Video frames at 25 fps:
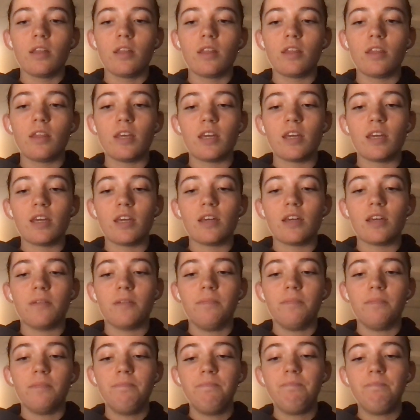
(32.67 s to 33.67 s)
The
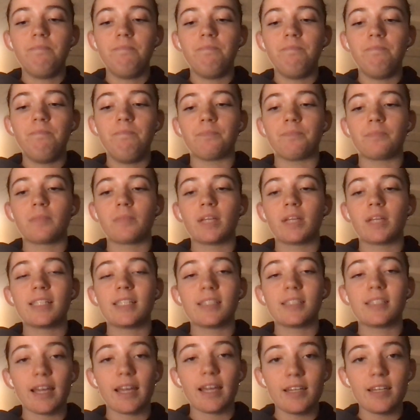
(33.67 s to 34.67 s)

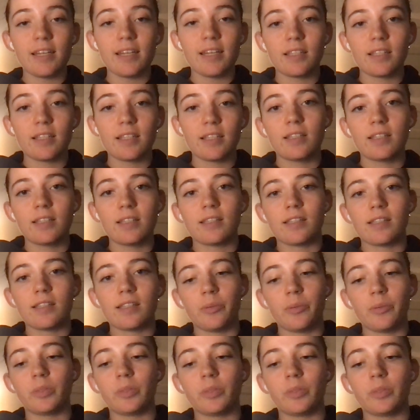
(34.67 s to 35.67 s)
second
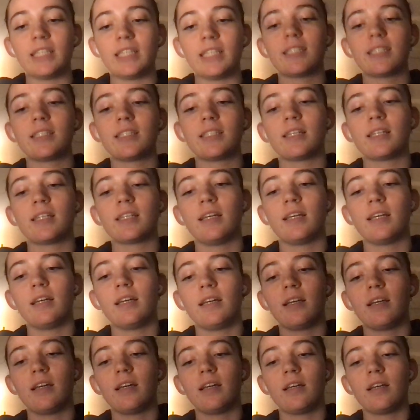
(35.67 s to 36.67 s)
simplest
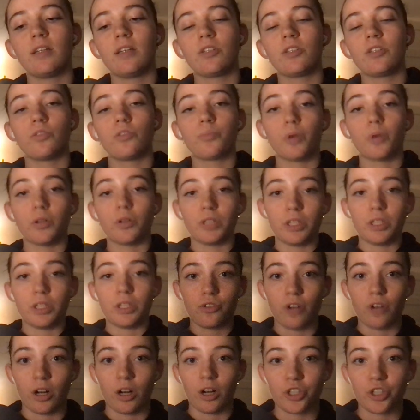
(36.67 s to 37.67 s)
protein
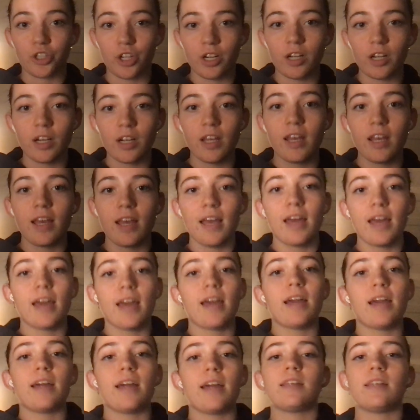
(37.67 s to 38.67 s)
structure
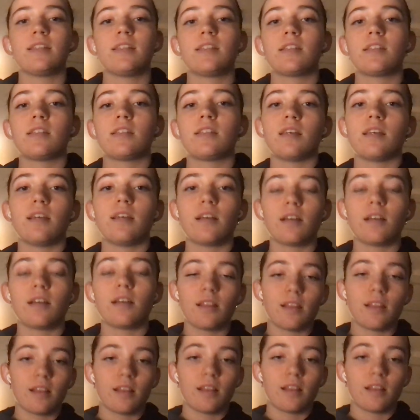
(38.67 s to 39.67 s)
is
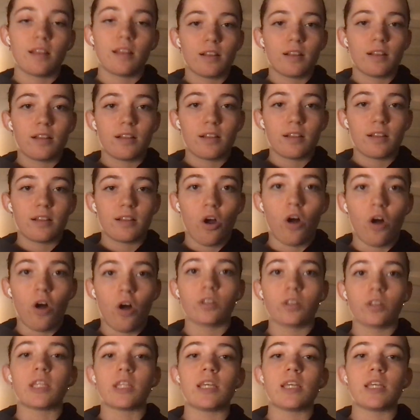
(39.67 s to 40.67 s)

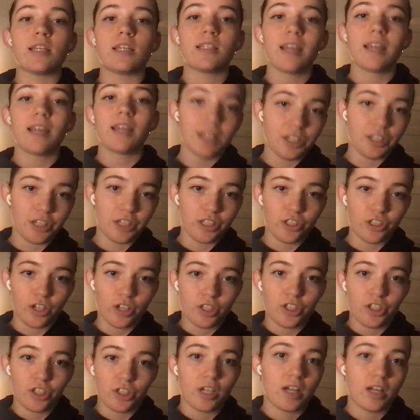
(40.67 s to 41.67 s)
called the secondary
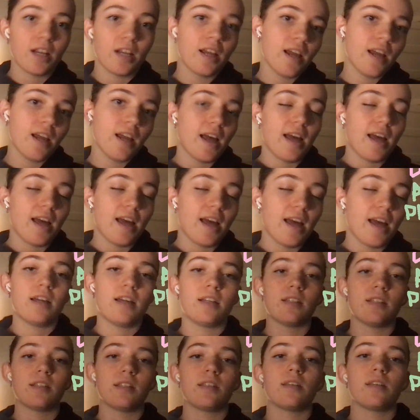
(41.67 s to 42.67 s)
structure.
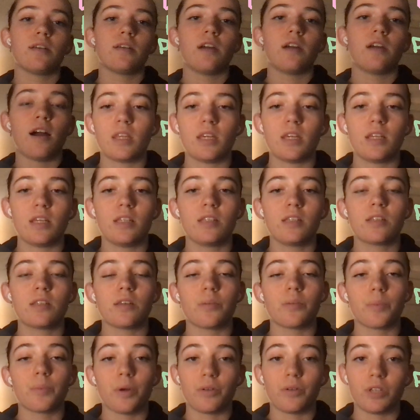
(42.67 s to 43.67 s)
And these
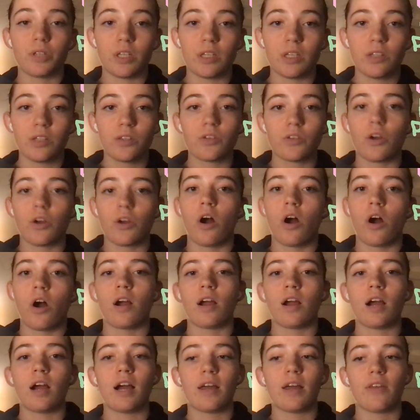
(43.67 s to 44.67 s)
proteins
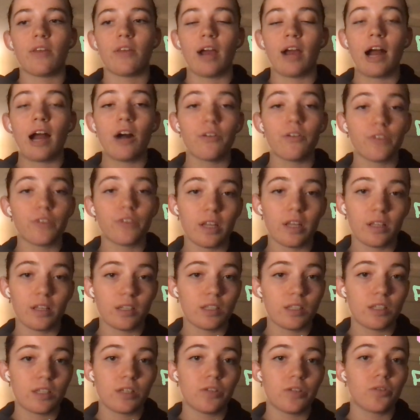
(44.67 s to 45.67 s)
are either alpha
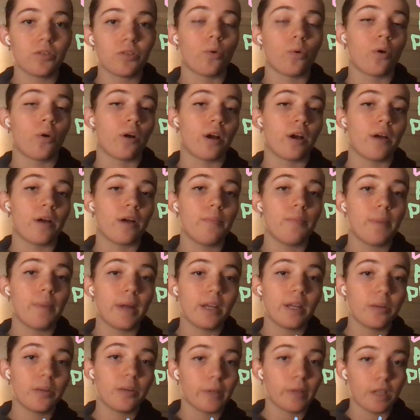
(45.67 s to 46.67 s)
helices or
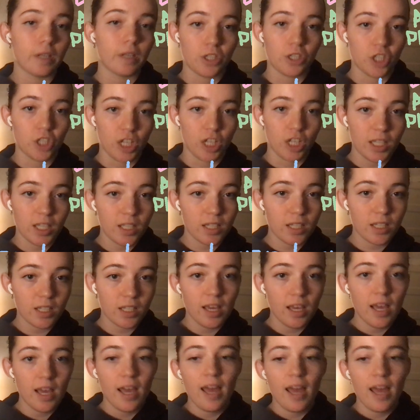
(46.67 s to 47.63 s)
beta depleted sheets.